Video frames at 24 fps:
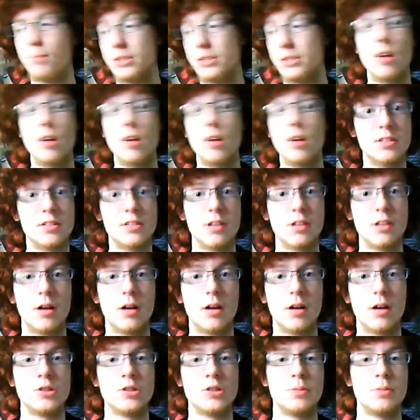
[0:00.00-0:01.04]
besides the
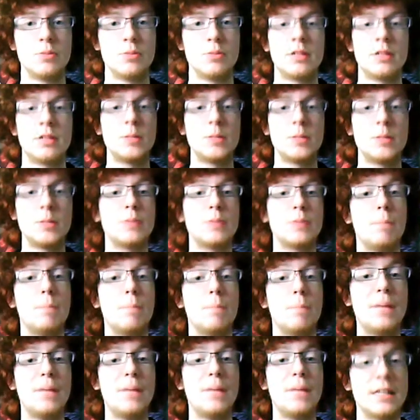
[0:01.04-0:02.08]
last book, it's meant to be
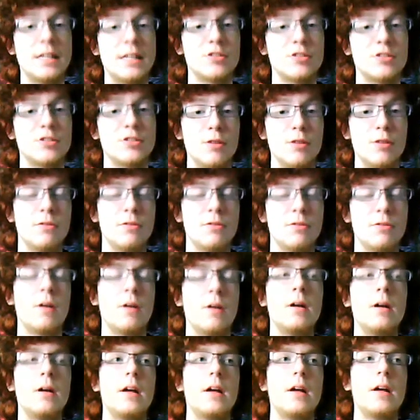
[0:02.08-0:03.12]
the biggest so far.